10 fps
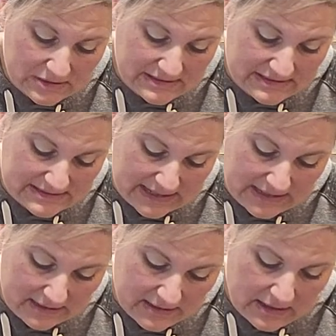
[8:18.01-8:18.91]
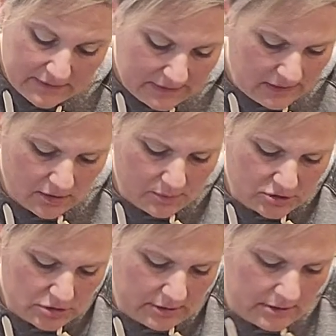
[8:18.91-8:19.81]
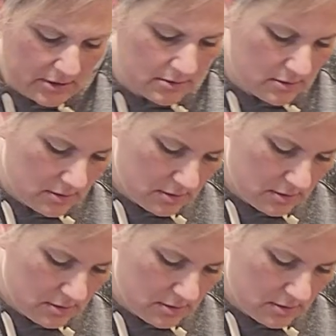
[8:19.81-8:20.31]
once it's set, then you can put your lid on.